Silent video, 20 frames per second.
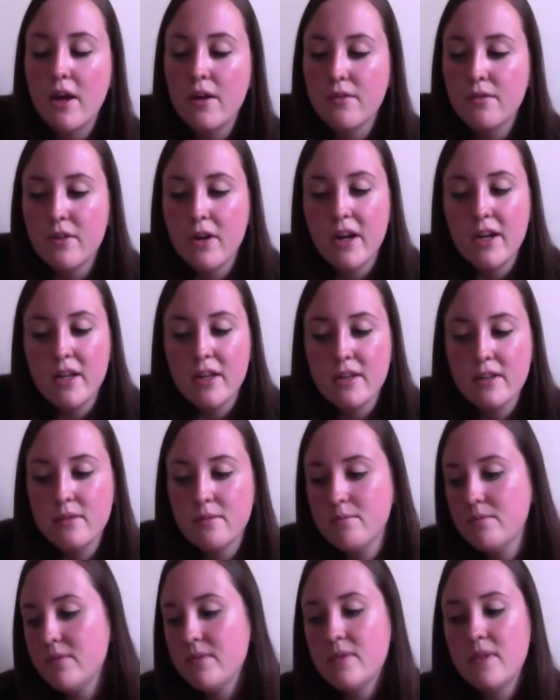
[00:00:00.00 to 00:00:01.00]
for
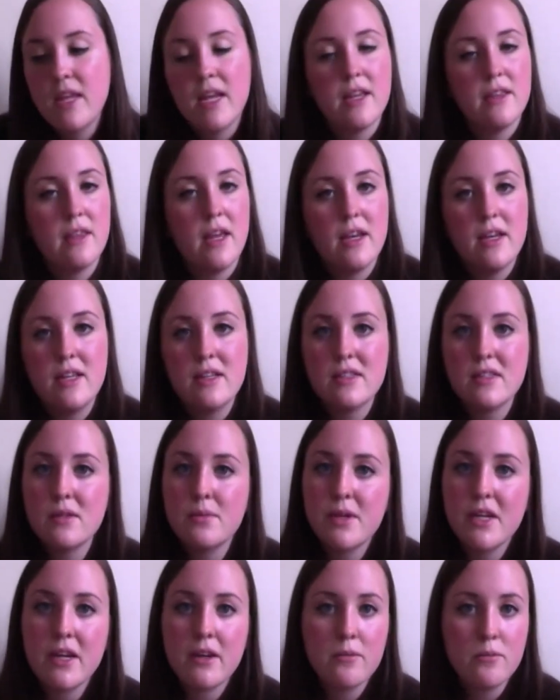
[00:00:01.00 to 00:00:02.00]
anything that needs to
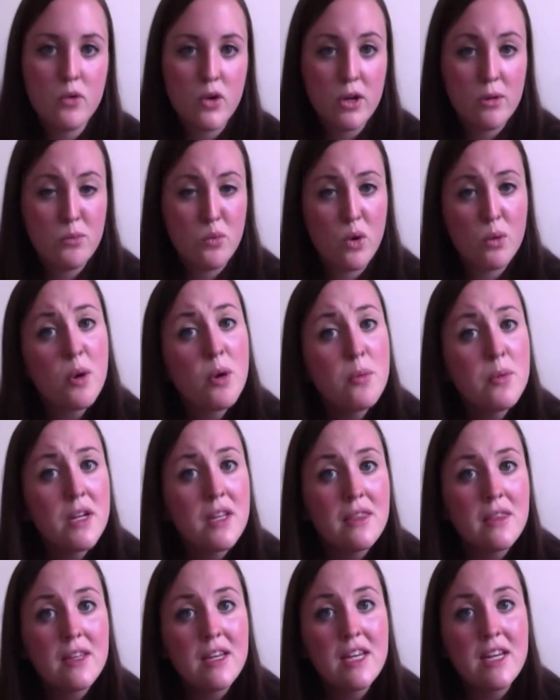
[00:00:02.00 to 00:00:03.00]
be written more
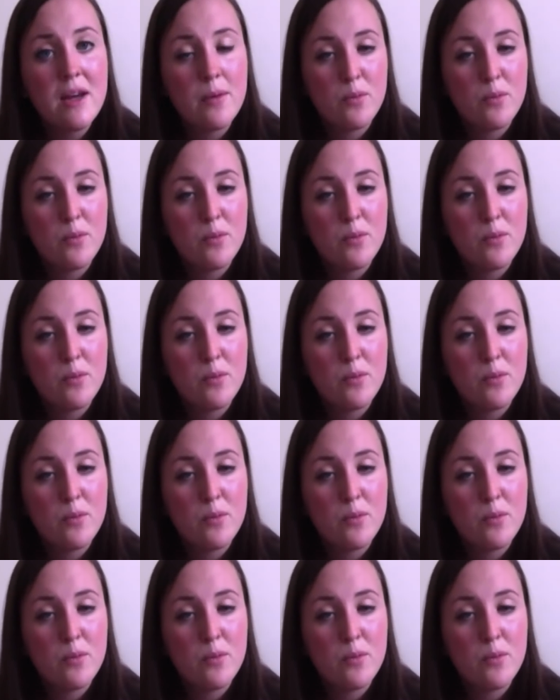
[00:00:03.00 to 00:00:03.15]
permanently.